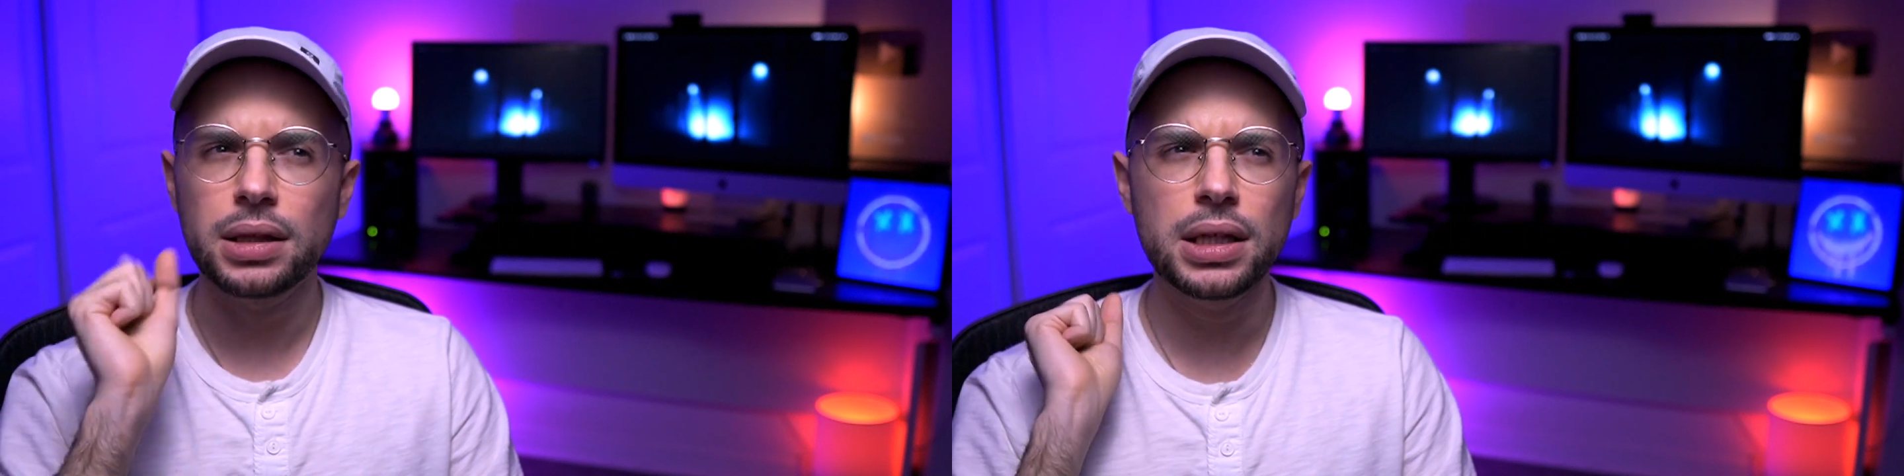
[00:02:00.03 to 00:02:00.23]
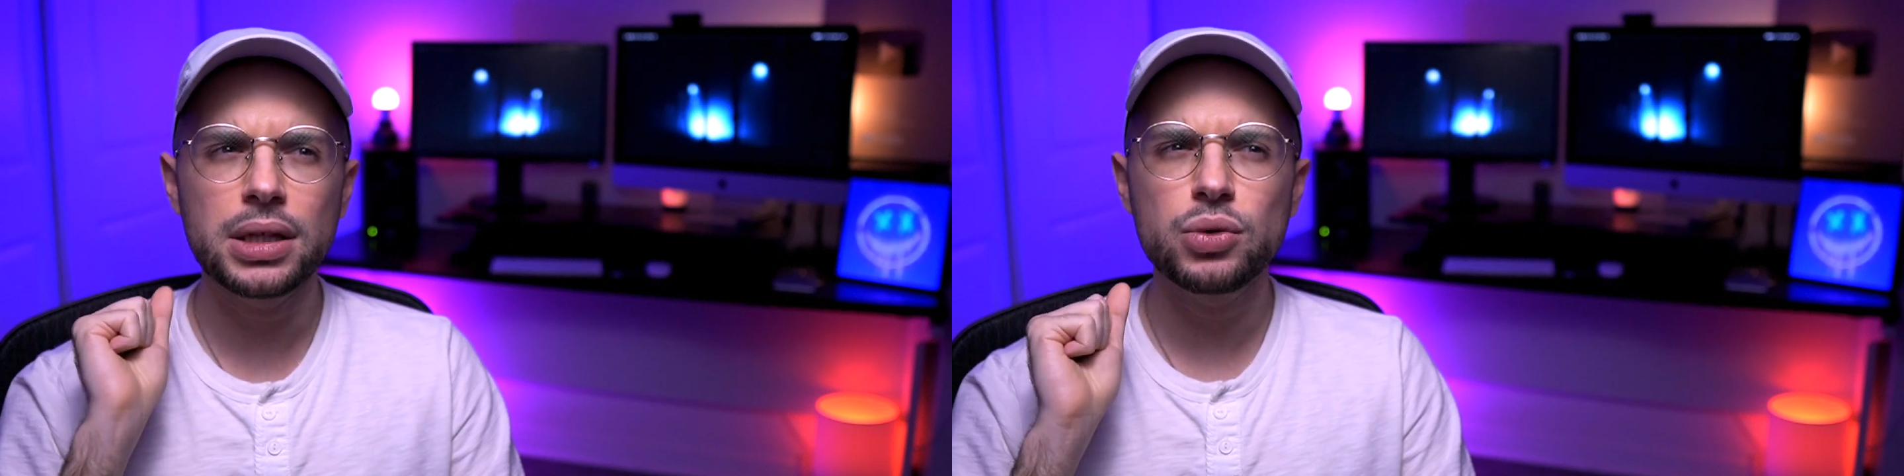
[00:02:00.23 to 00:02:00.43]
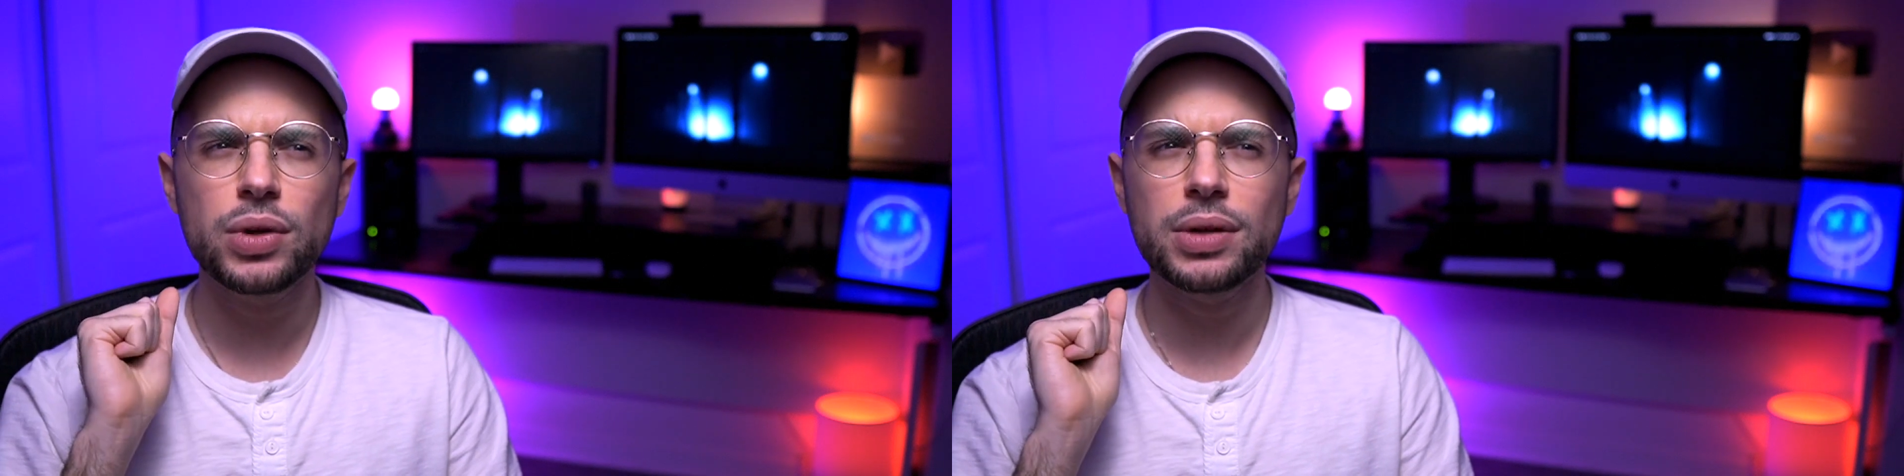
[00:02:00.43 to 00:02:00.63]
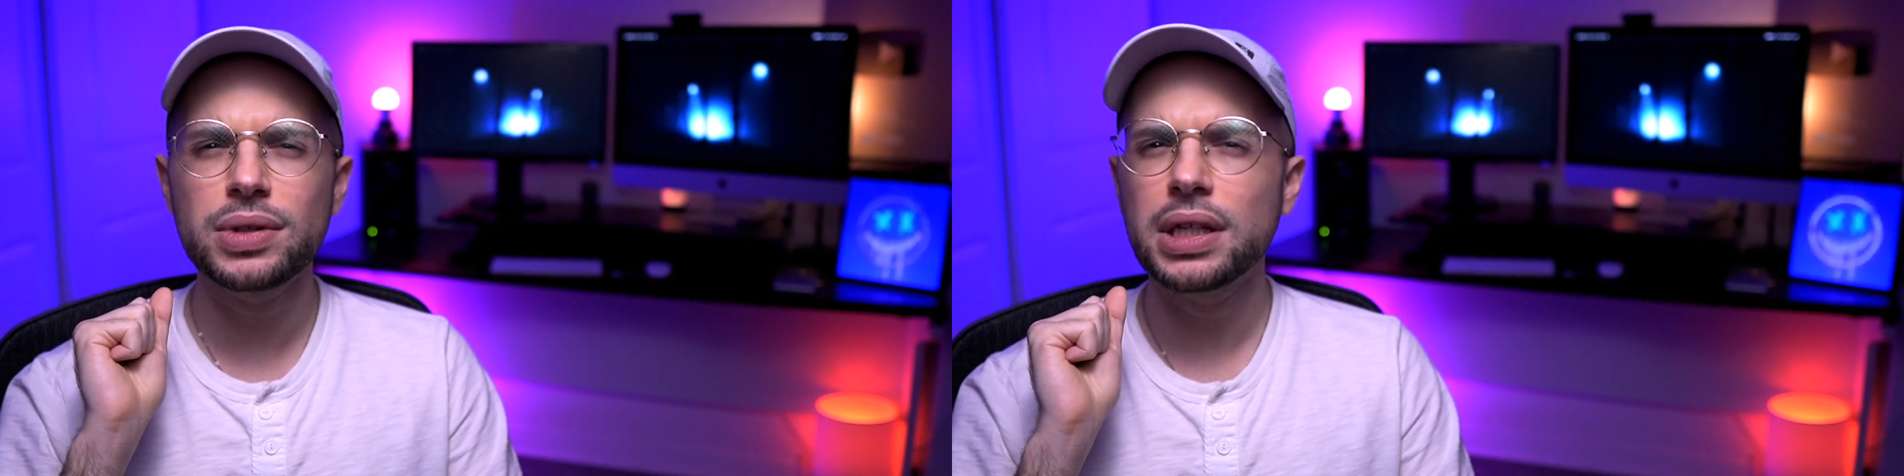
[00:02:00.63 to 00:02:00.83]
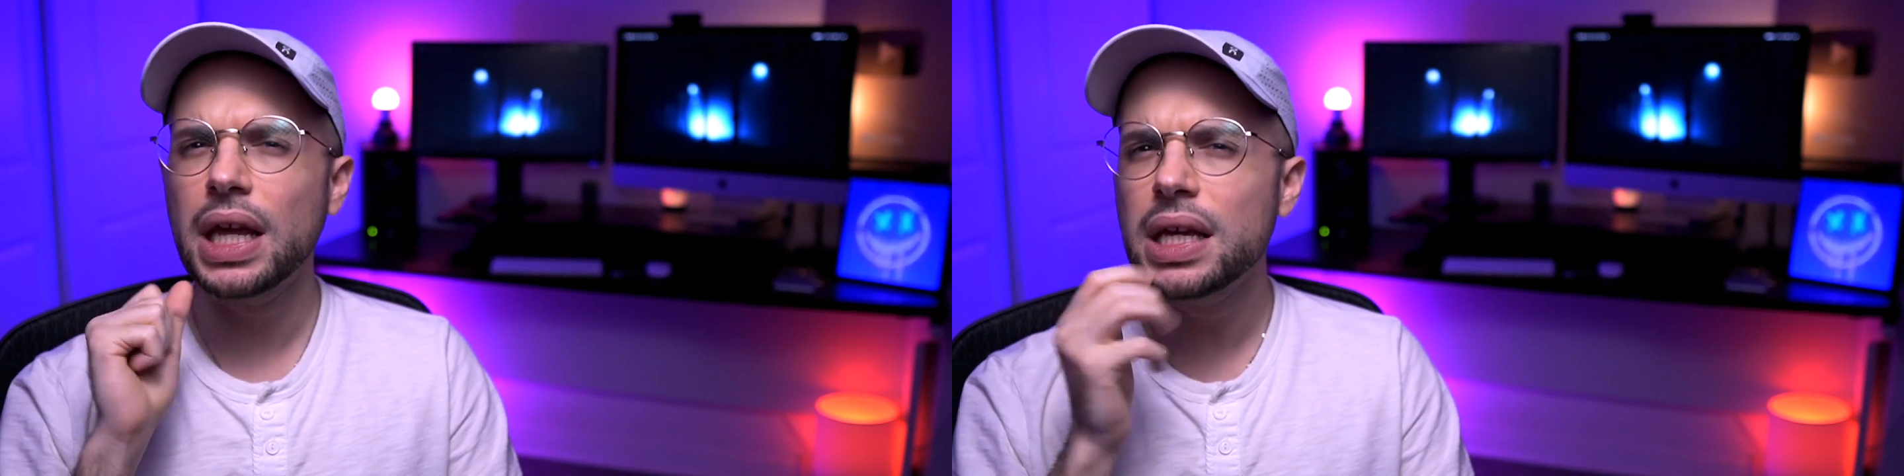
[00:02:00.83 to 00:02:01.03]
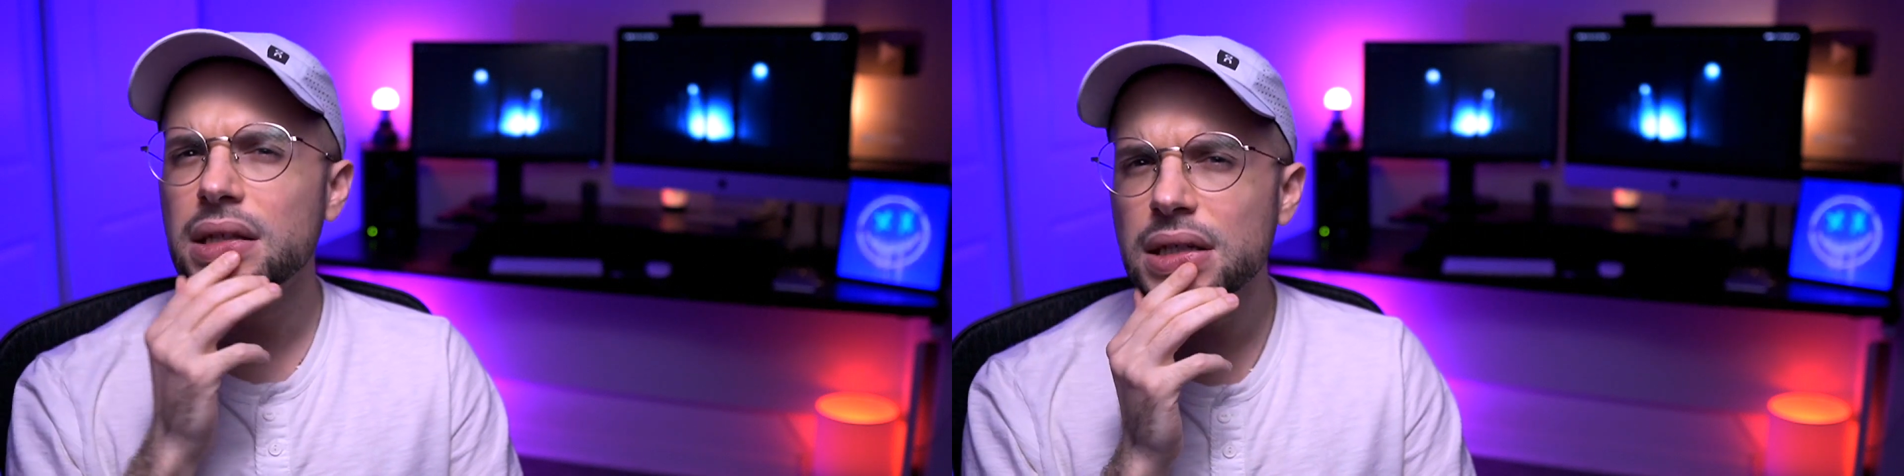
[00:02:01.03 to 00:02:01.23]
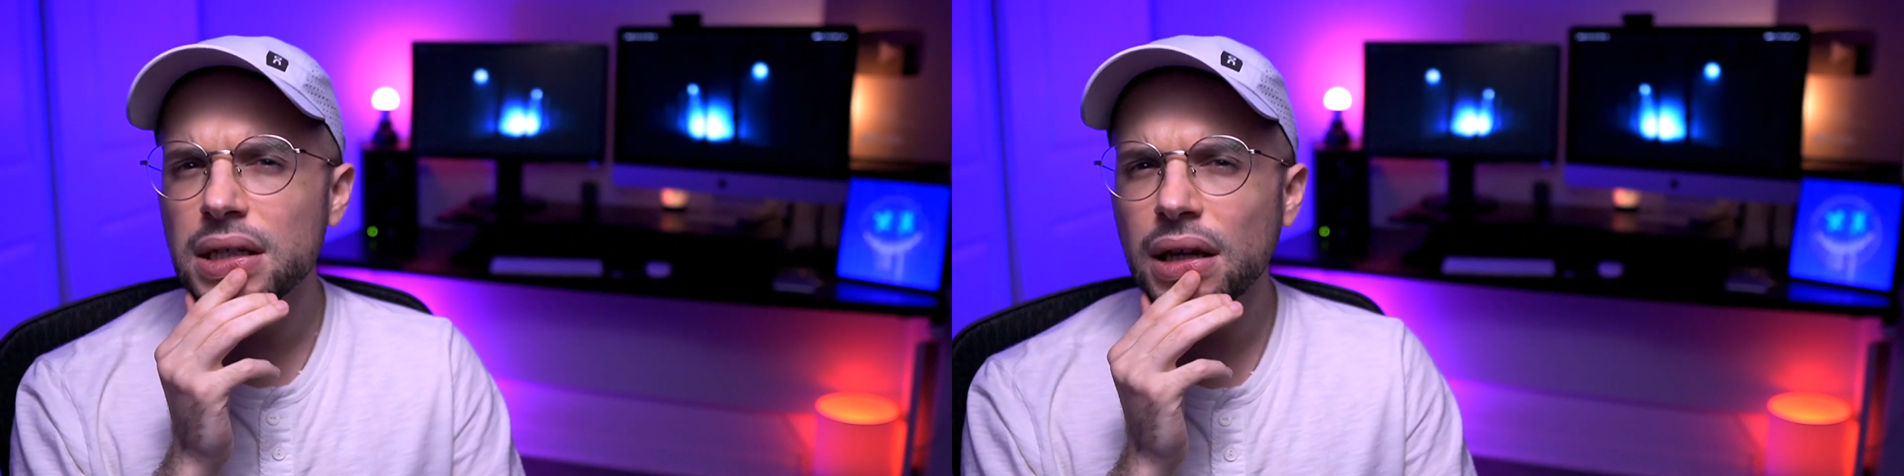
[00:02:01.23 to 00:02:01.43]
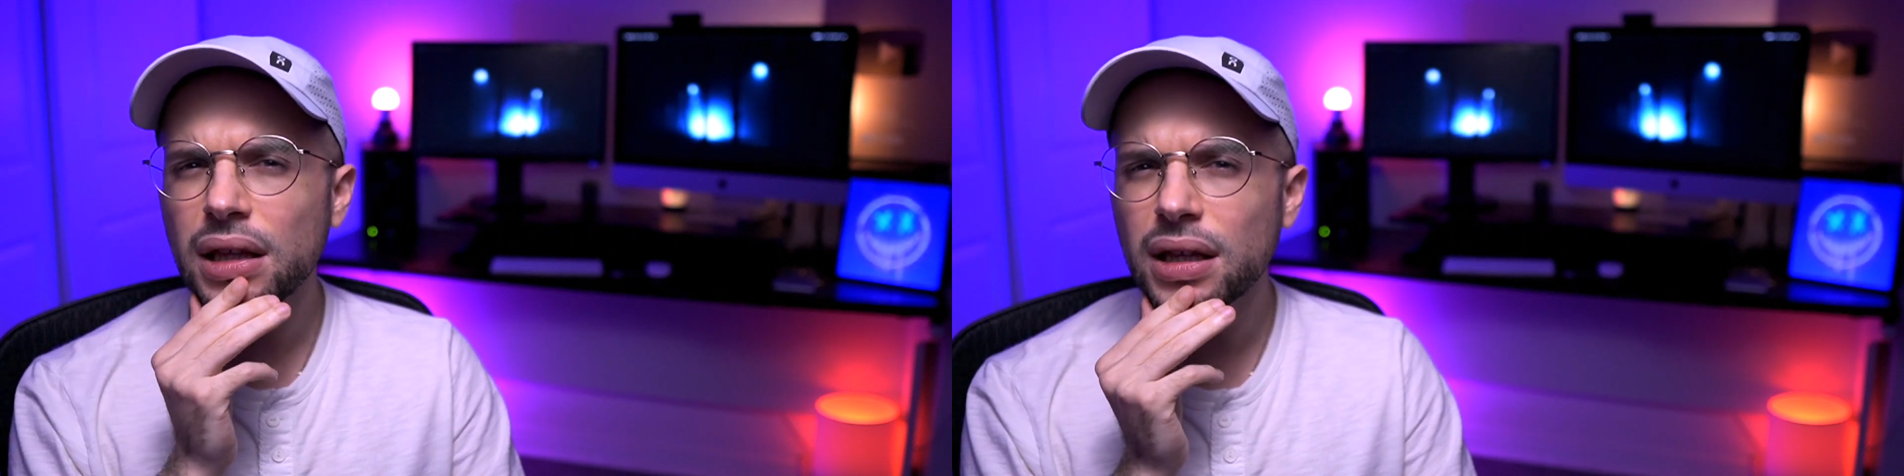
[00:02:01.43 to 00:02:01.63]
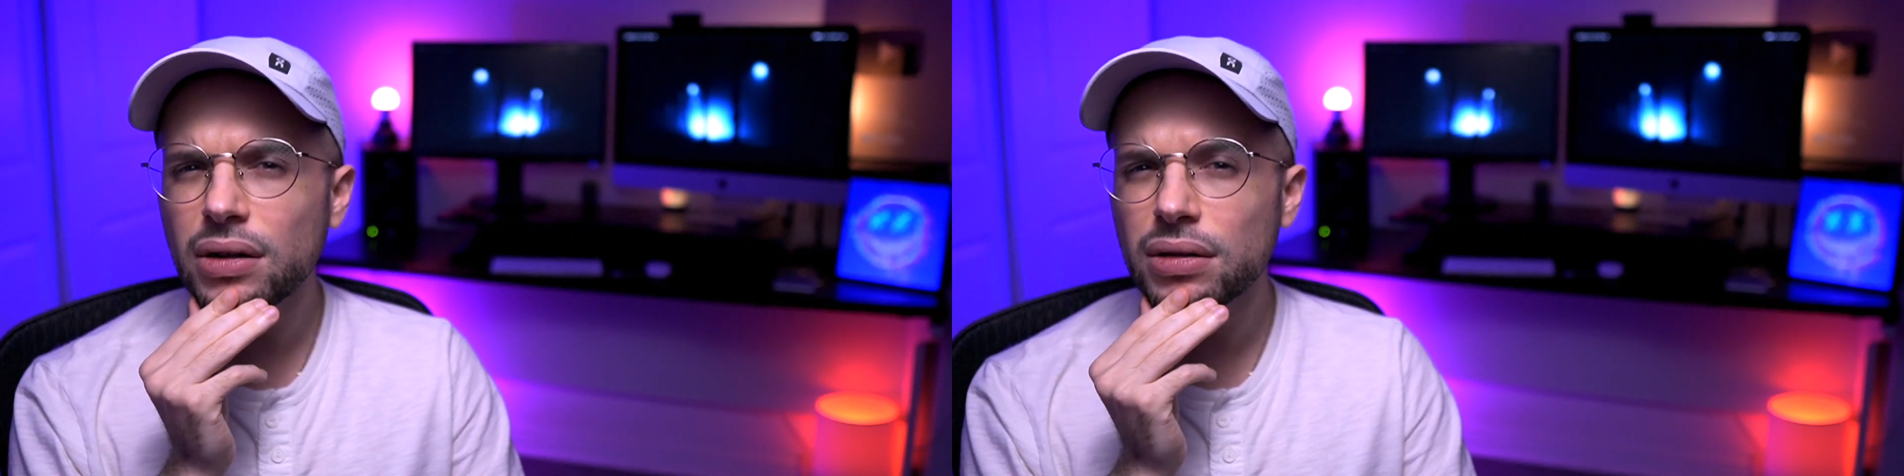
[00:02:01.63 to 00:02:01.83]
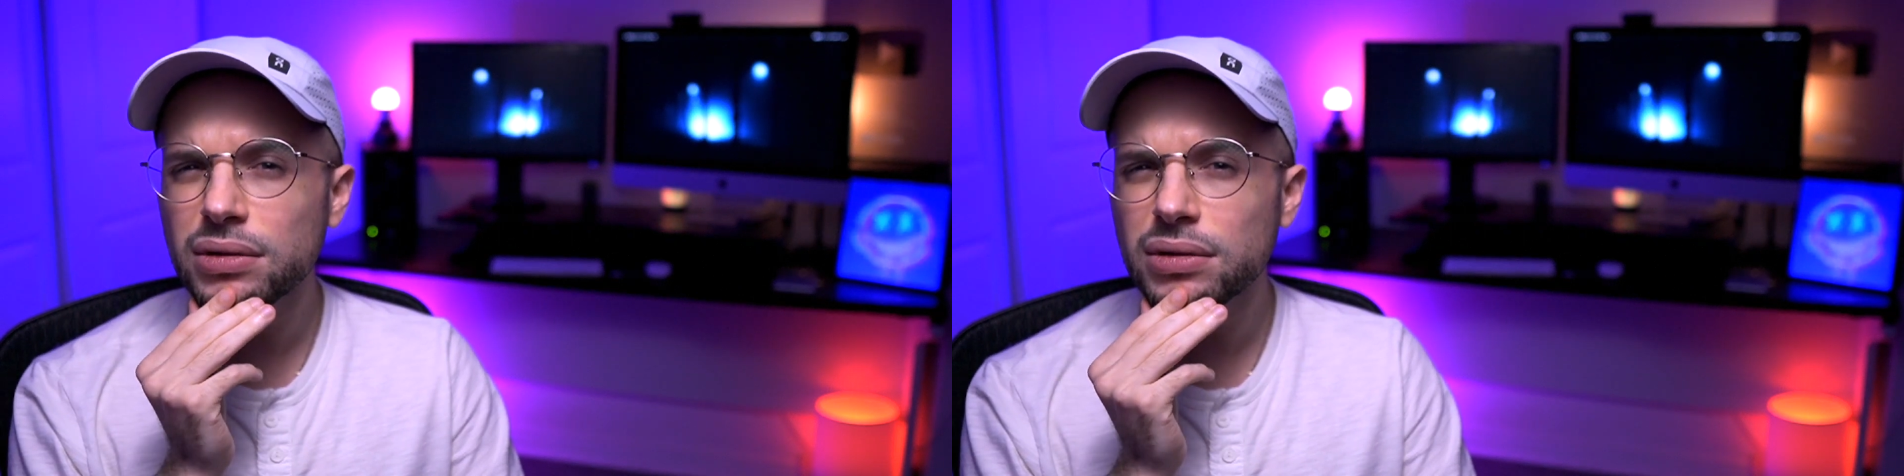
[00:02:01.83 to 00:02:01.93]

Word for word: the 2018 I think or